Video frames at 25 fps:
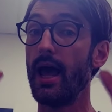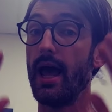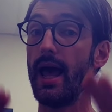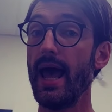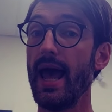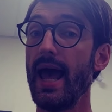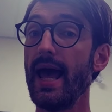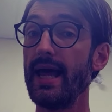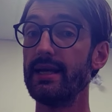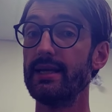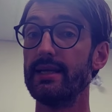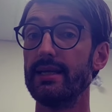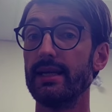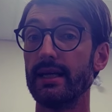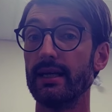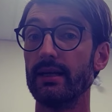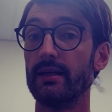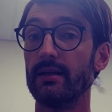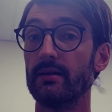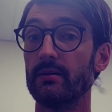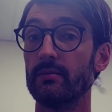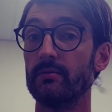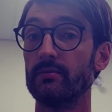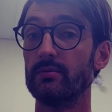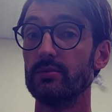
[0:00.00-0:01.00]
Ending.
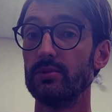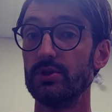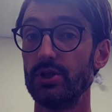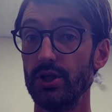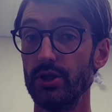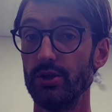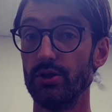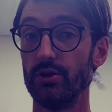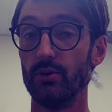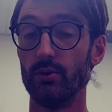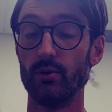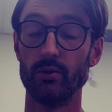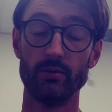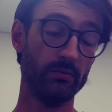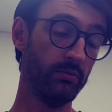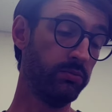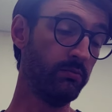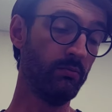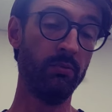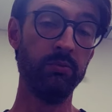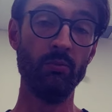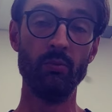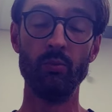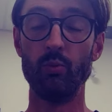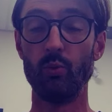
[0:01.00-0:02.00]
2.
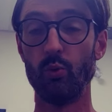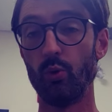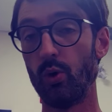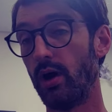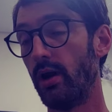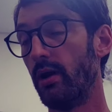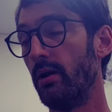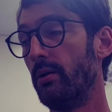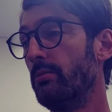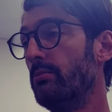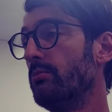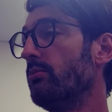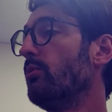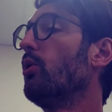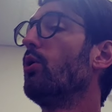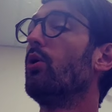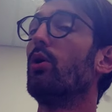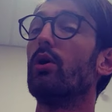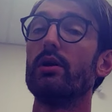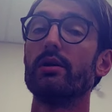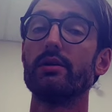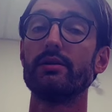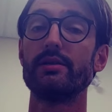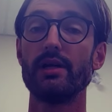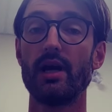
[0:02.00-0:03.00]
One
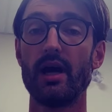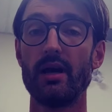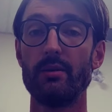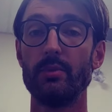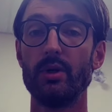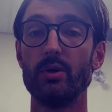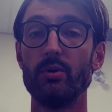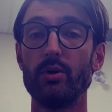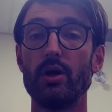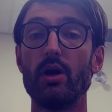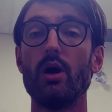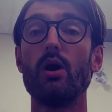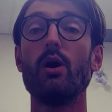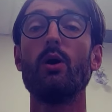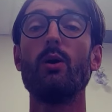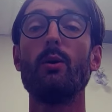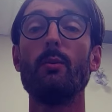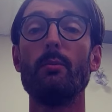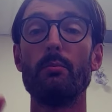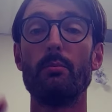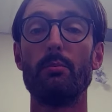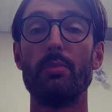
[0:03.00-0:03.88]
more time. Here we go.